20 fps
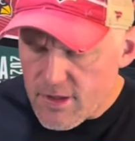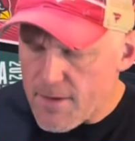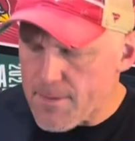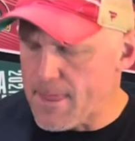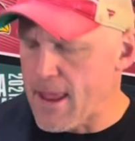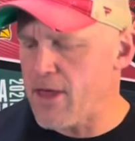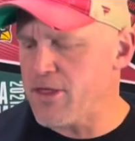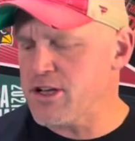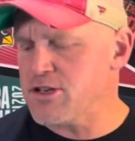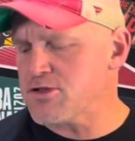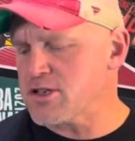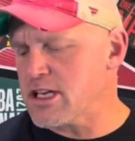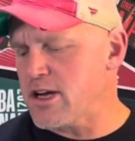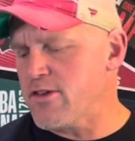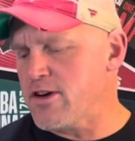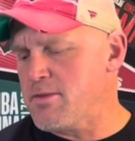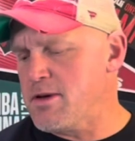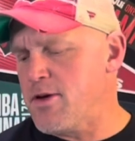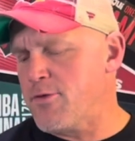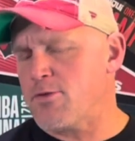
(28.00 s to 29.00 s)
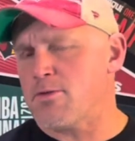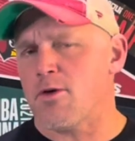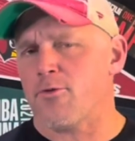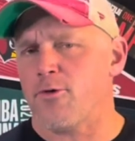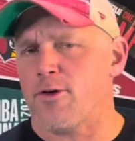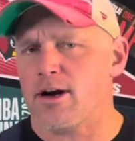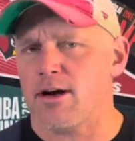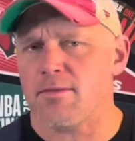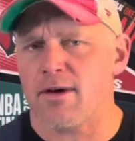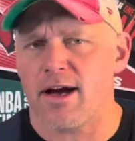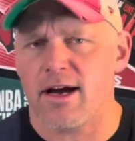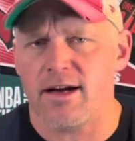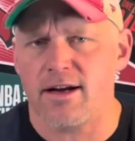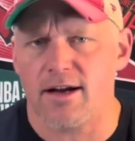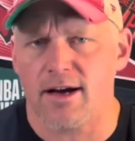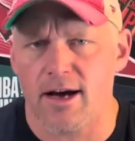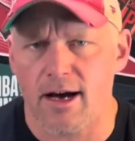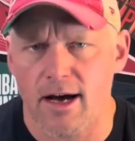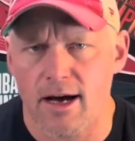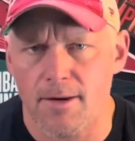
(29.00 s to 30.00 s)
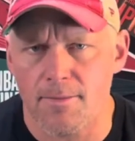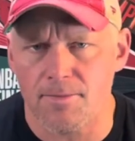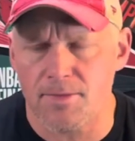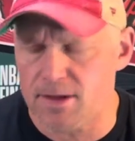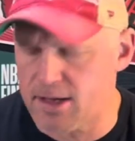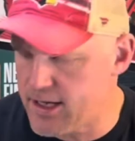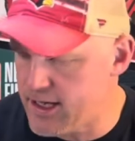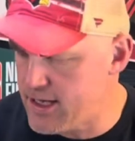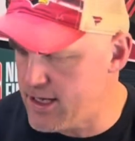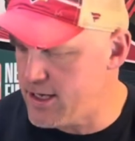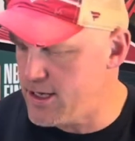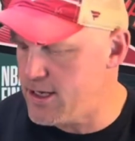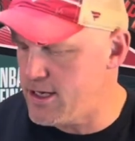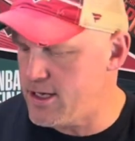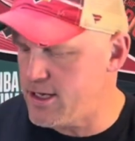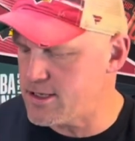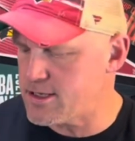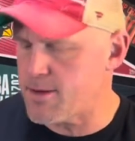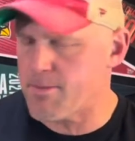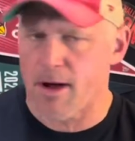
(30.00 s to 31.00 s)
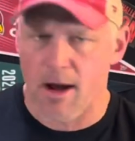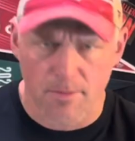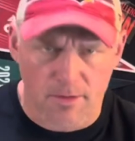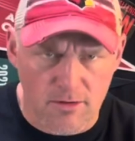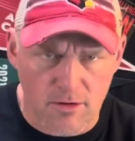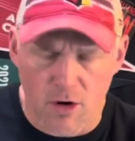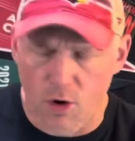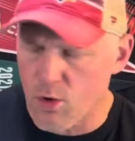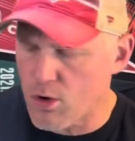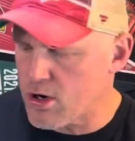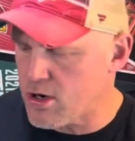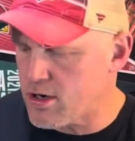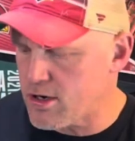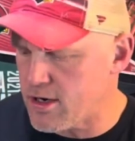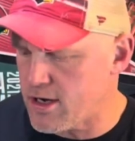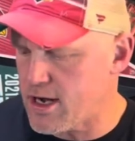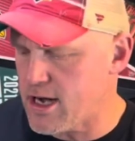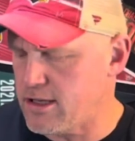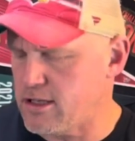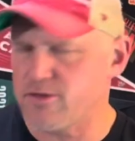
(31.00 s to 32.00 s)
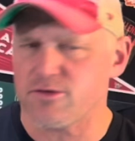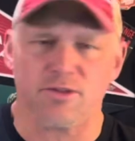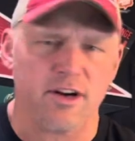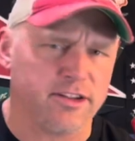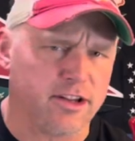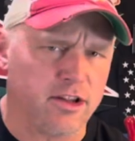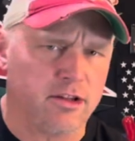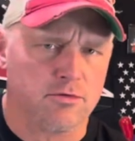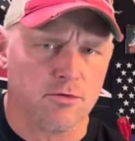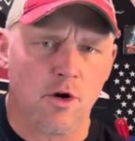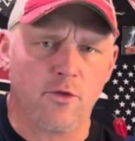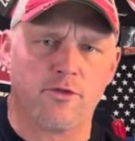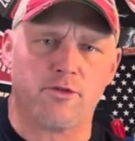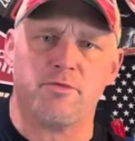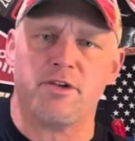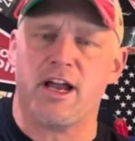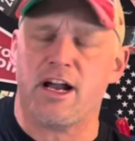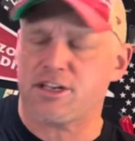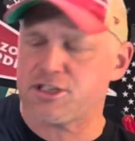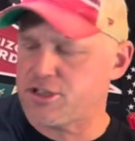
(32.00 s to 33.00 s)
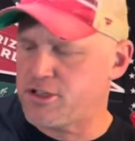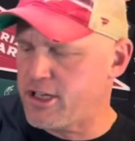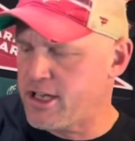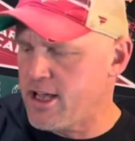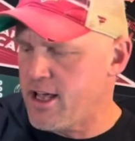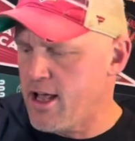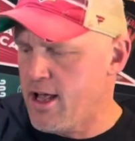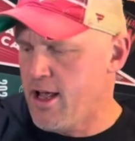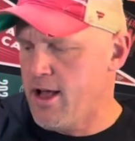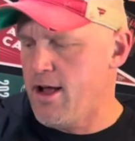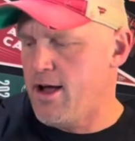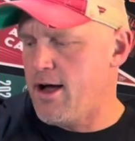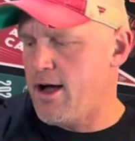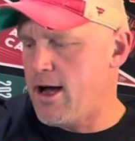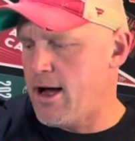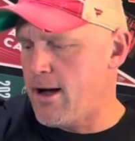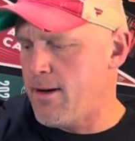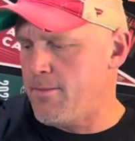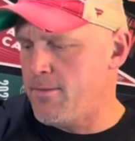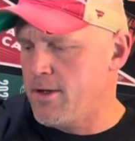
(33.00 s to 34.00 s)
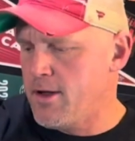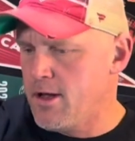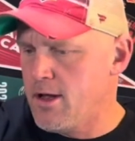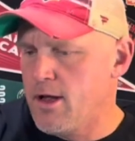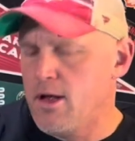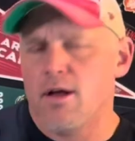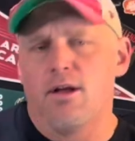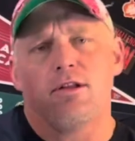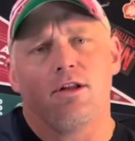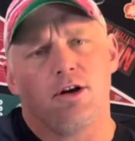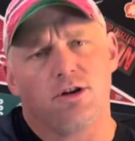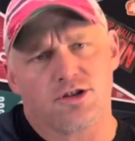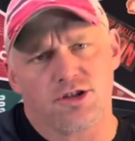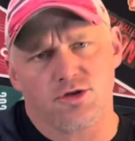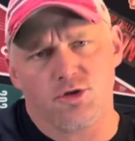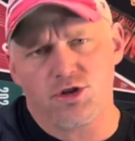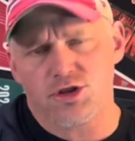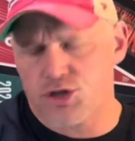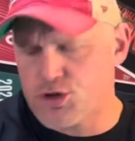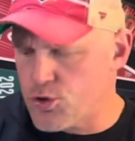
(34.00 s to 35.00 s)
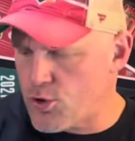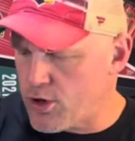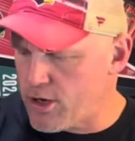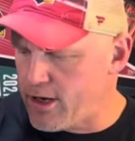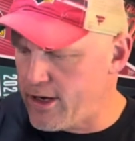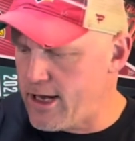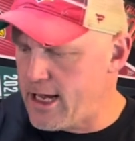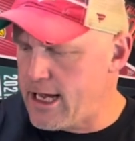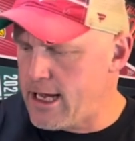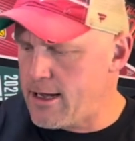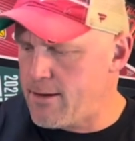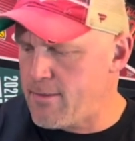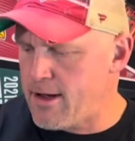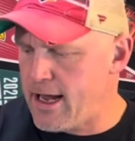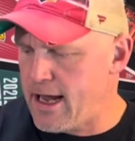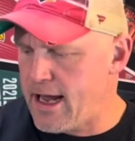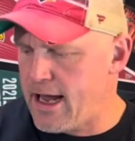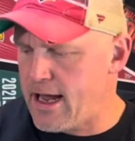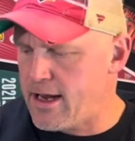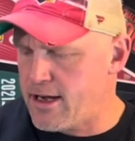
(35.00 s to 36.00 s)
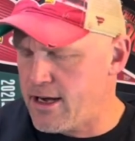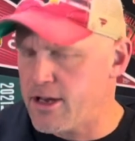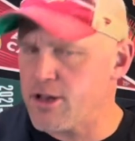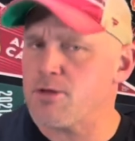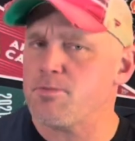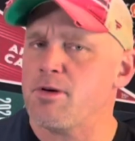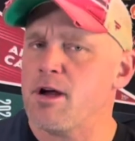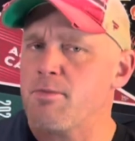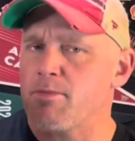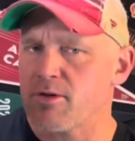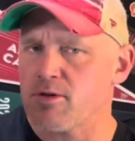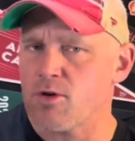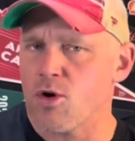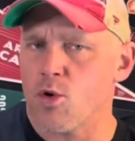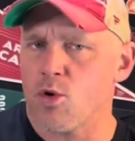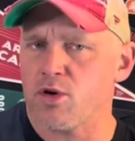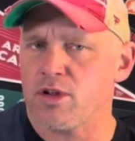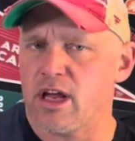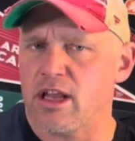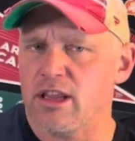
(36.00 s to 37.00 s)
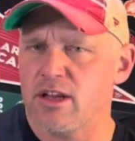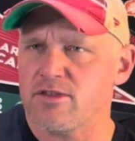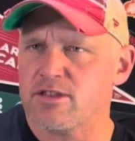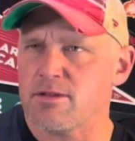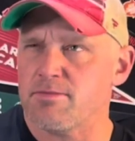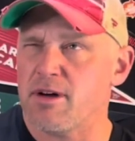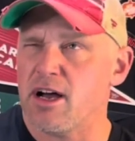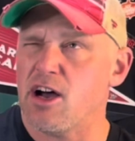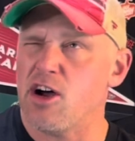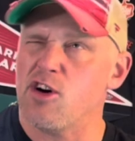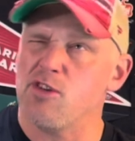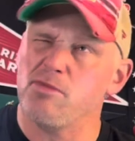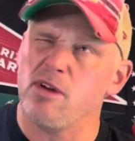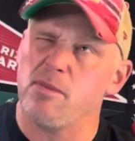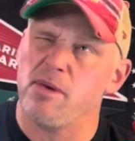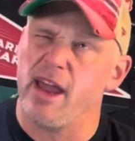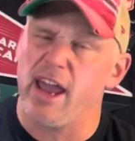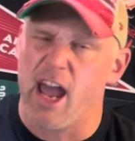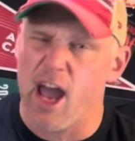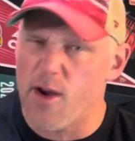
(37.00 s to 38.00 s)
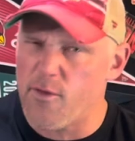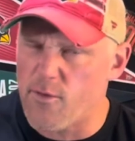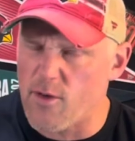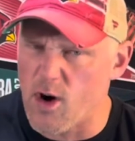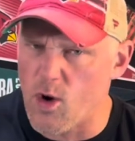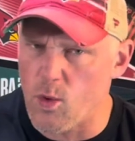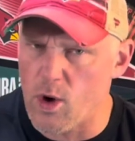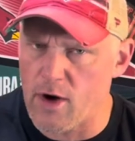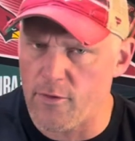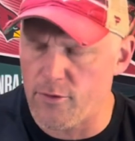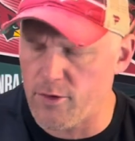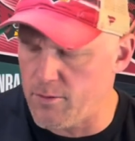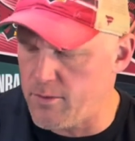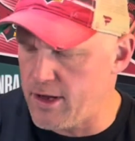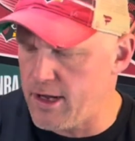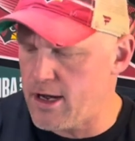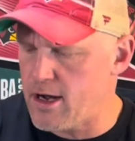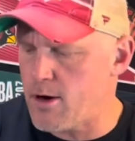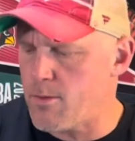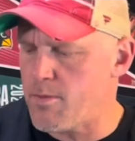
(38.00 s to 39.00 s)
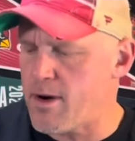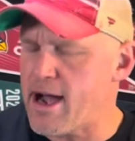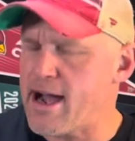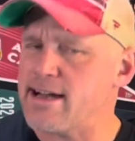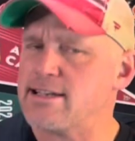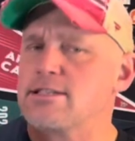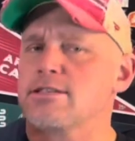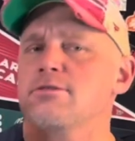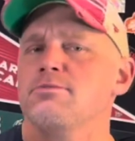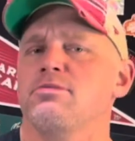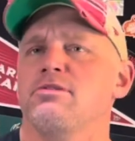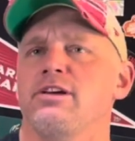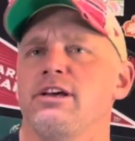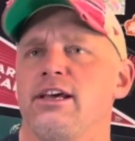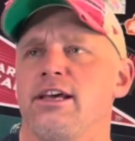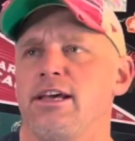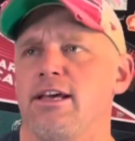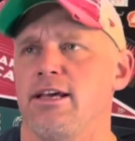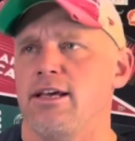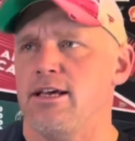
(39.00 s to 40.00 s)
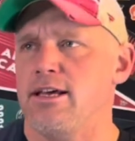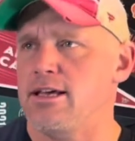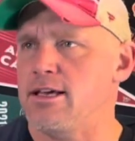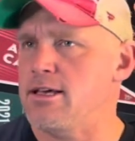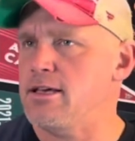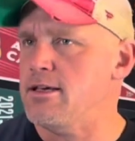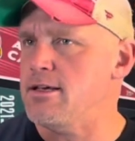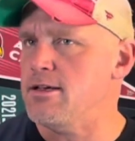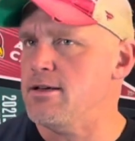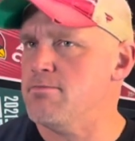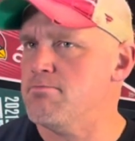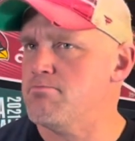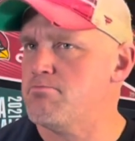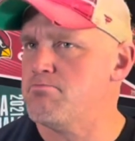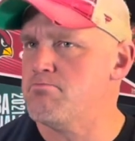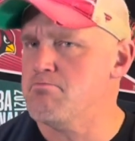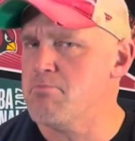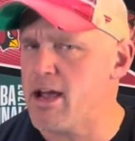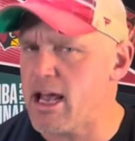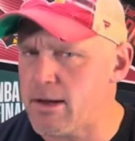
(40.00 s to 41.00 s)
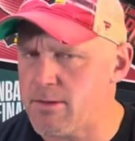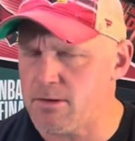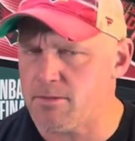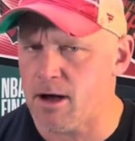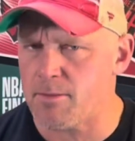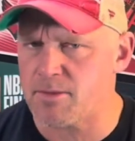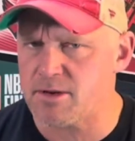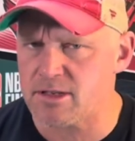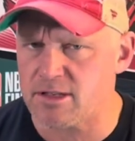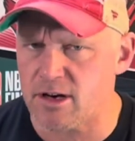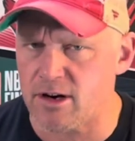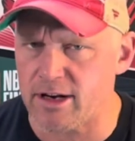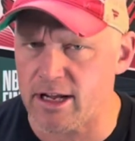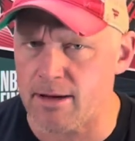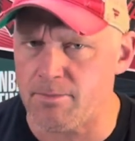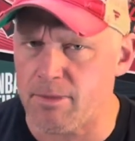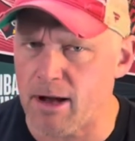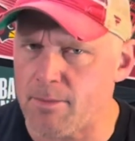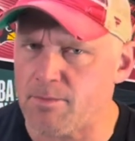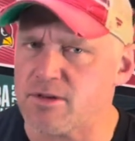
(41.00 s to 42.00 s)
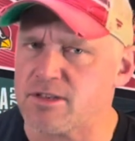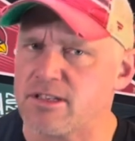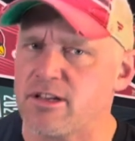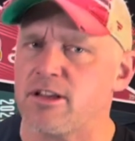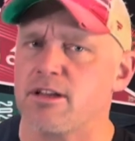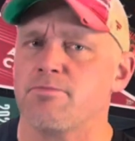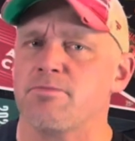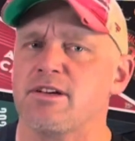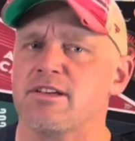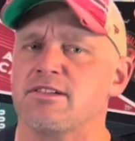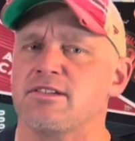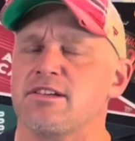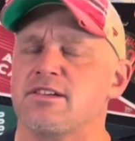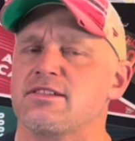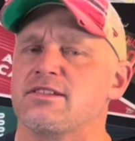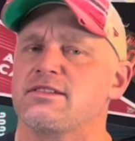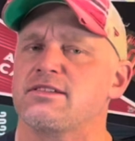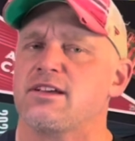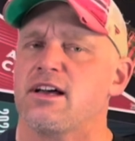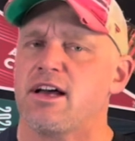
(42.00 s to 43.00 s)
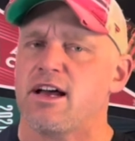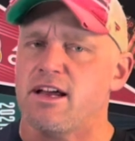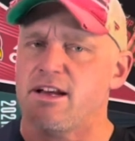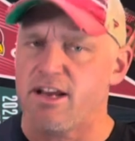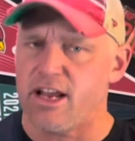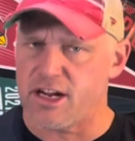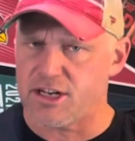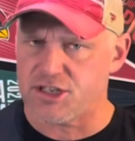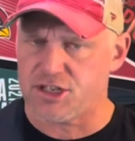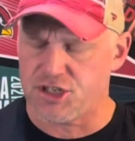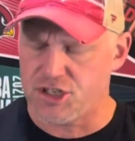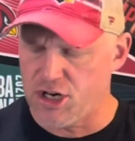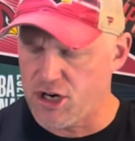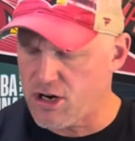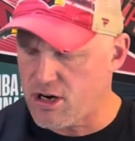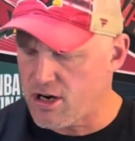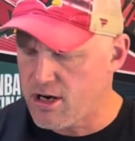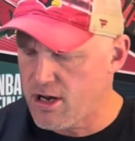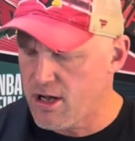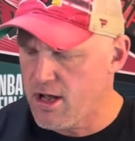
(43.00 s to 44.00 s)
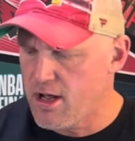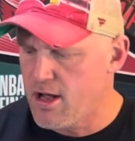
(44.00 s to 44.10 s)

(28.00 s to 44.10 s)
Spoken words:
Now, these are given to me from a friend of mine. He is a pepper grower. Lives right down the road from me, actually. Long story short, him and another pepper grower that lives about maybe half far away from me are possibly, maybe might be starting a pepper selling business next year.